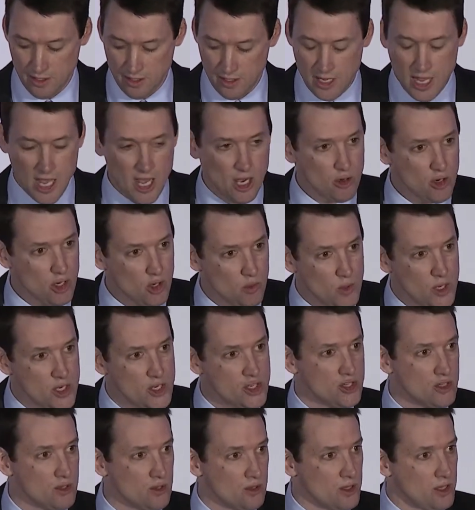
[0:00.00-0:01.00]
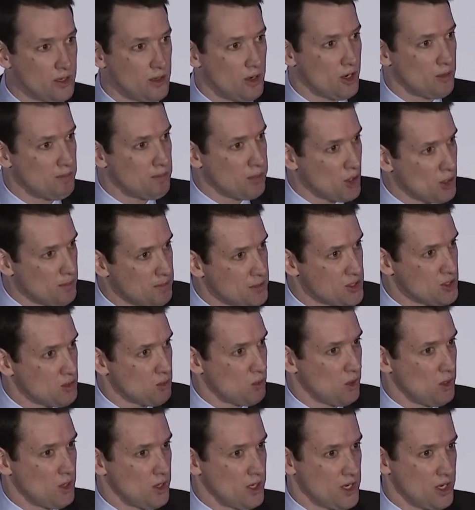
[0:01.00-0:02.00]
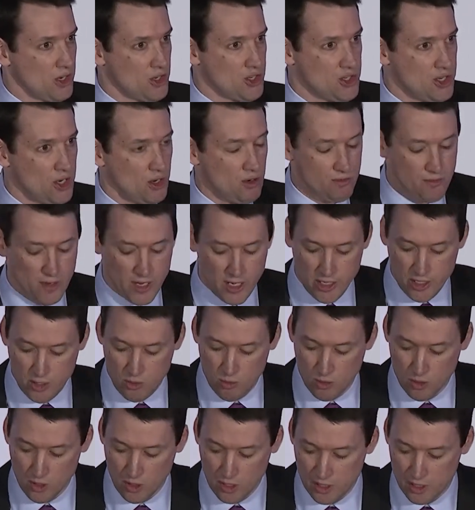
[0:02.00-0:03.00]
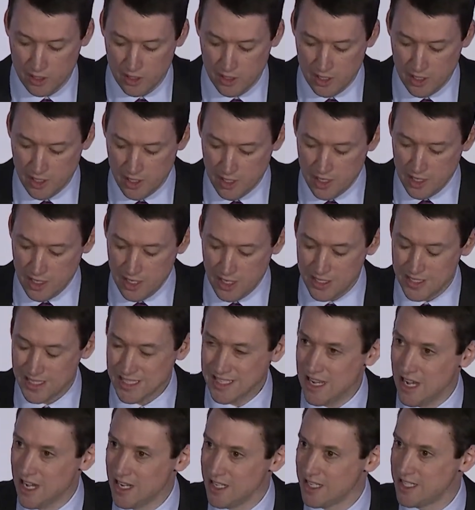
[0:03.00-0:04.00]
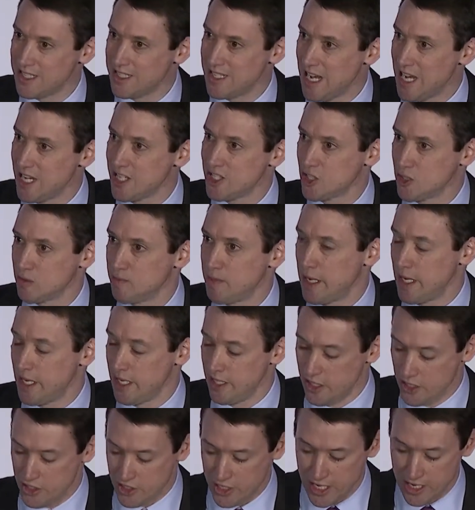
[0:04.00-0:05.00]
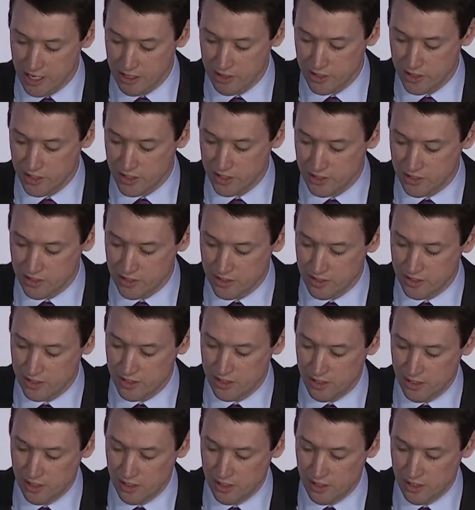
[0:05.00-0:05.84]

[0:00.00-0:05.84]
How can we ensure that our purpose work and our shared value work is not exacerbating the challenges